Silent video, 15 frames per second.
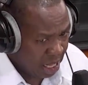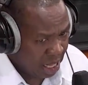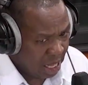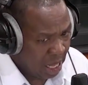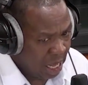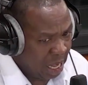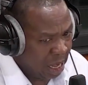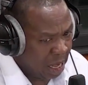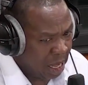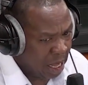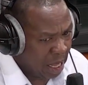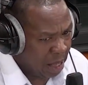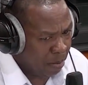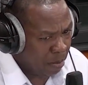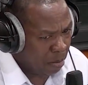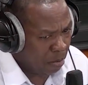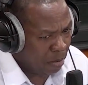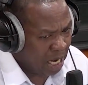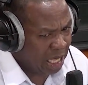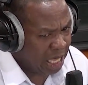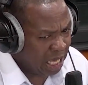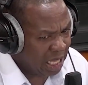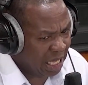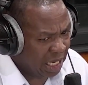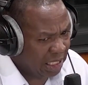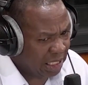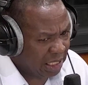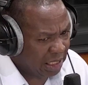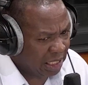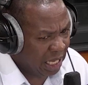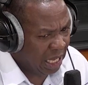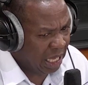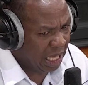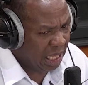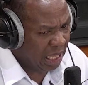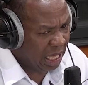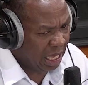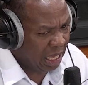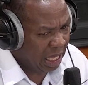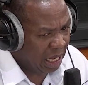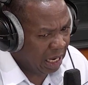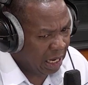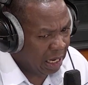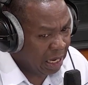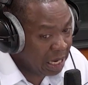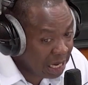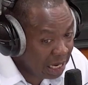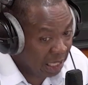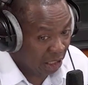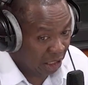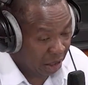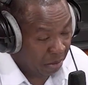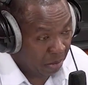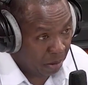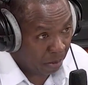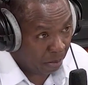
But I think that the leadership,